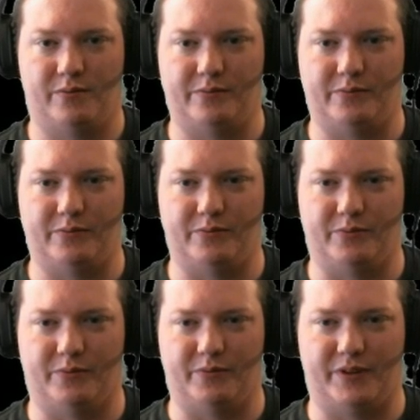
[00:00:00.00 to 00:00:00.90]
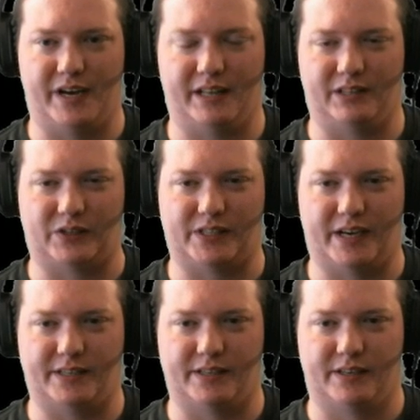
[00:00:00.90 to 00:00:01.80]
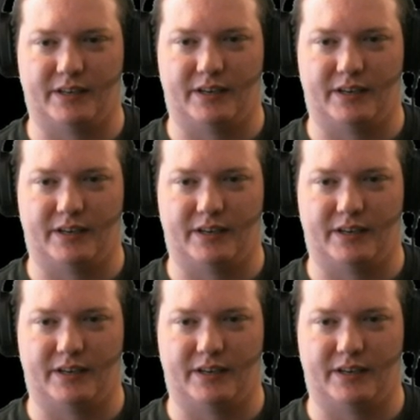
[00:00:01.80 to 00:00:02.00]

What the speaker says: Whew, that looks nice.